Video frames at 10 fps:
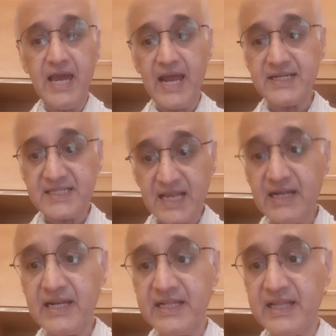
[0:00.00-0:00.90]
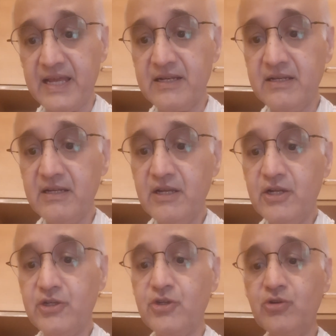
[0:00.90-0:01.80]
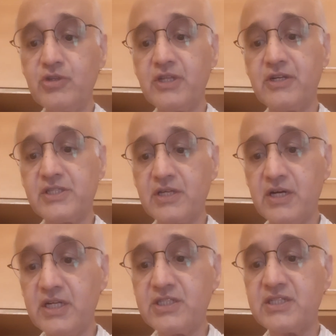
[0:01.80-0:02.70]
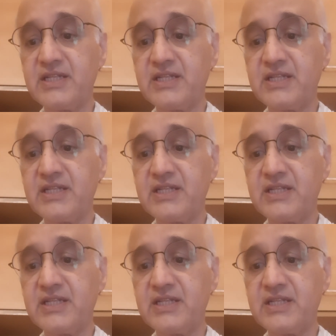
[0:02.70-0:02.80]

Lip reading: And suddenly then, due to the research